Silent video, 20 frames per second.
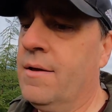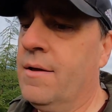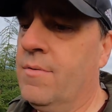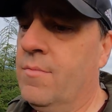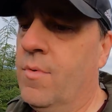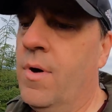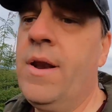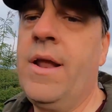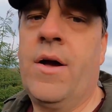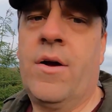
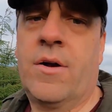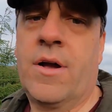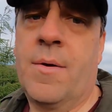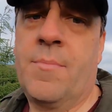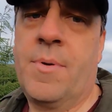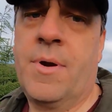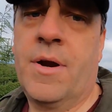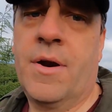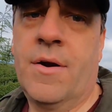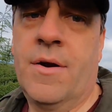one elk
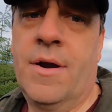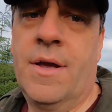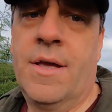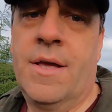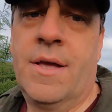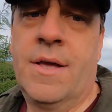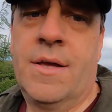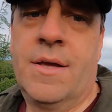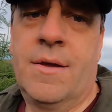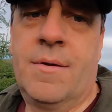up here
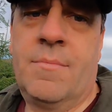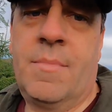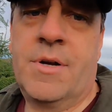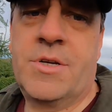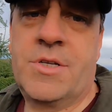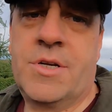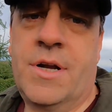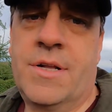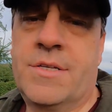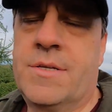
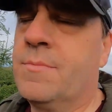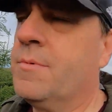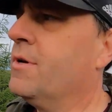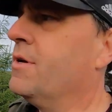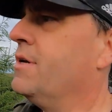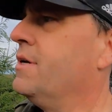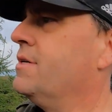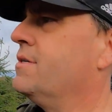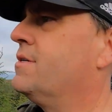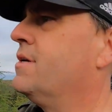munching on some
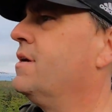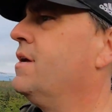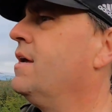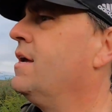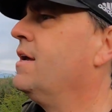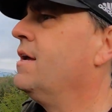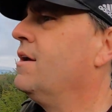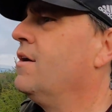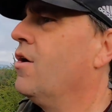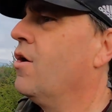goodies
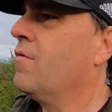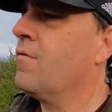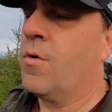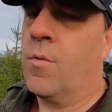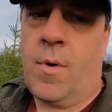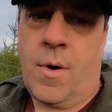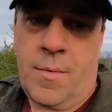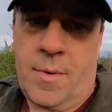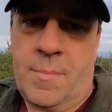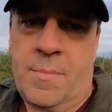over
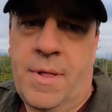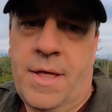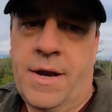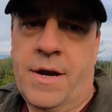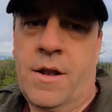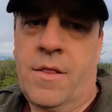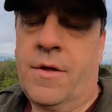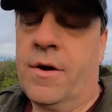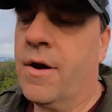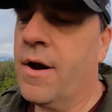where we
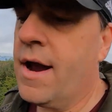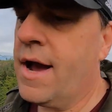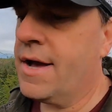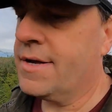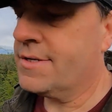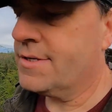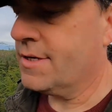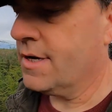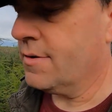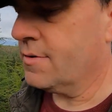planted all the
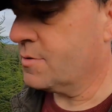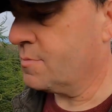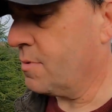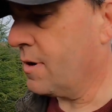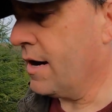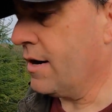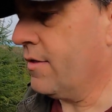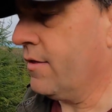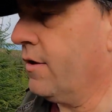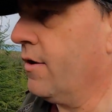grass. That was
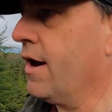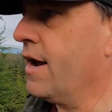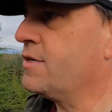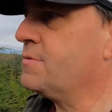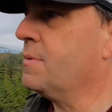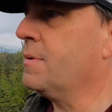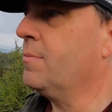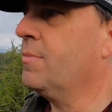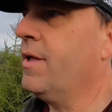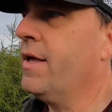prior to the
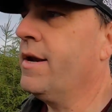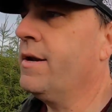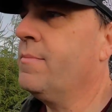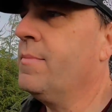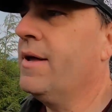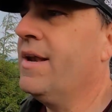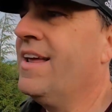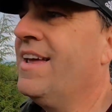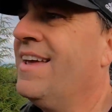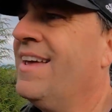grass being planted,
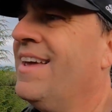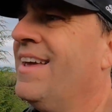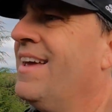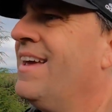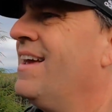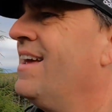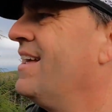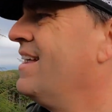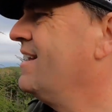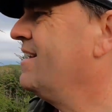but
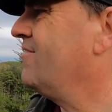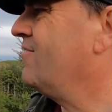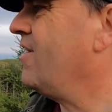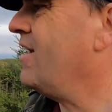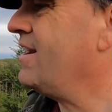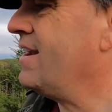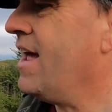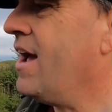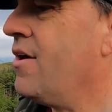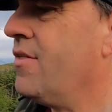
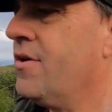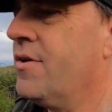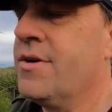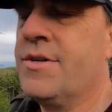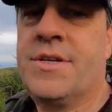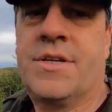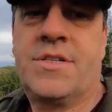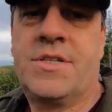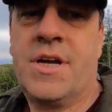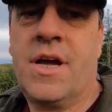right now there
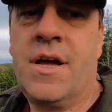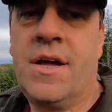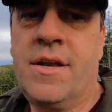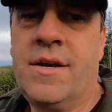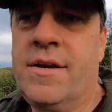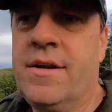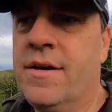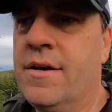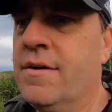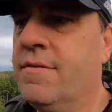is a
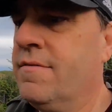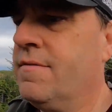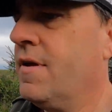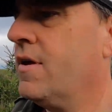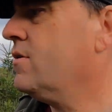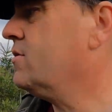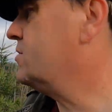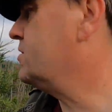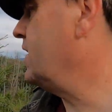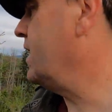ton of
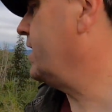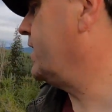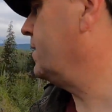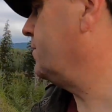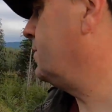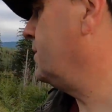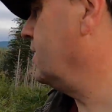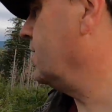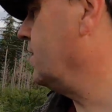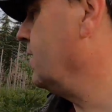elk track
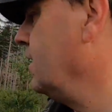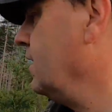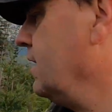up here.